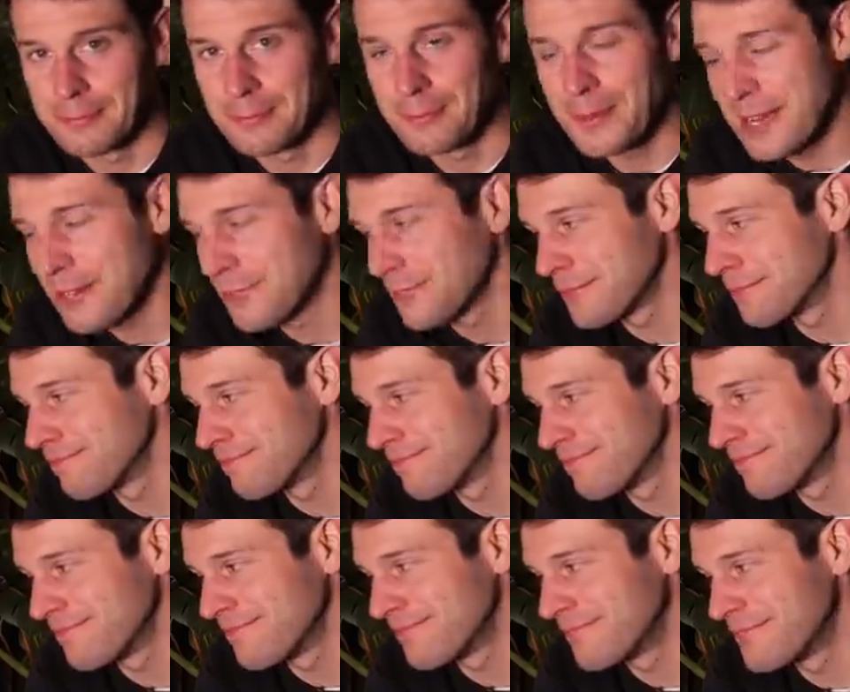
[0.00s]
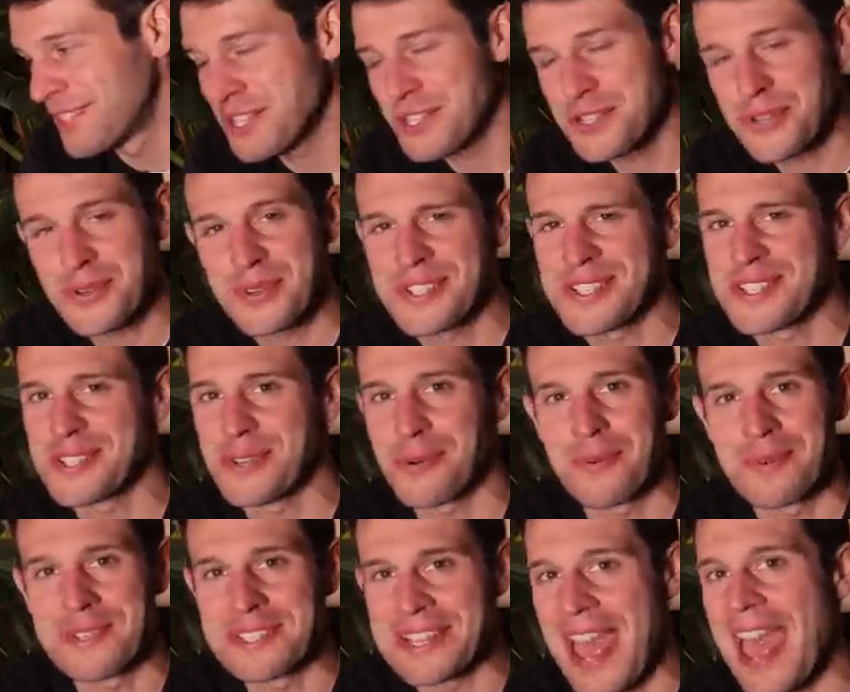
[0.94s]
Well, the choice is
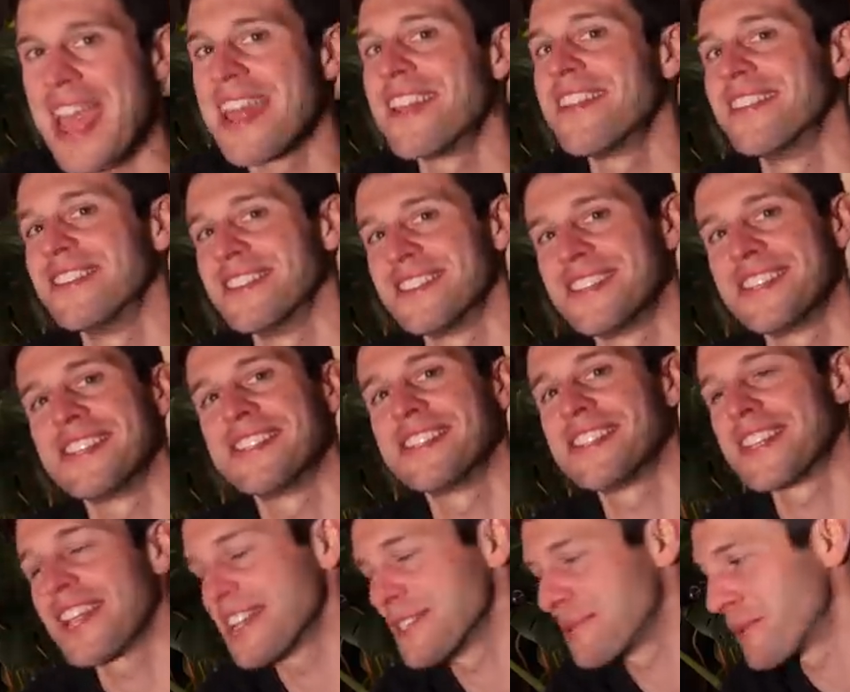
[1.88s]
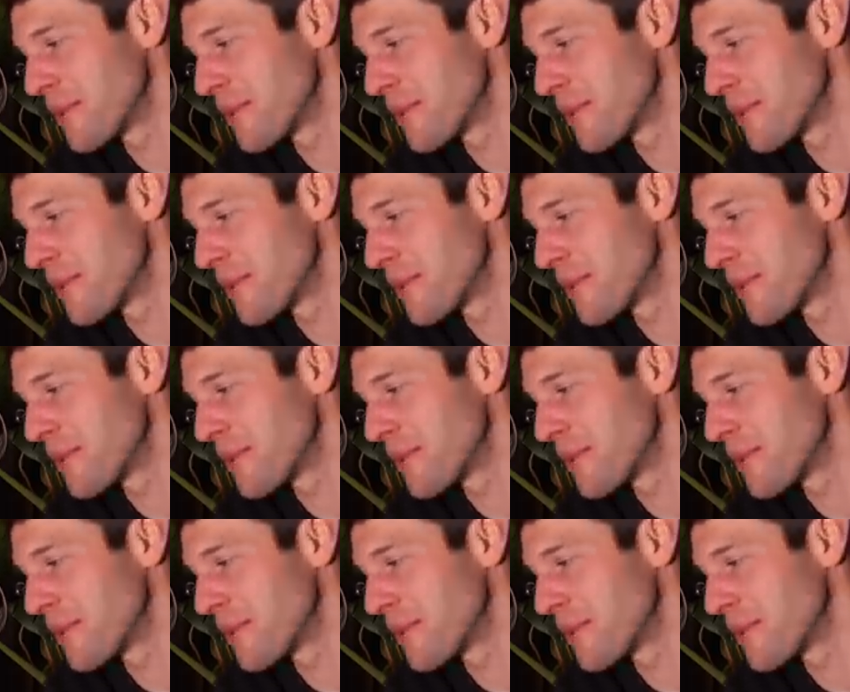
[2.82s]
almost endless these days.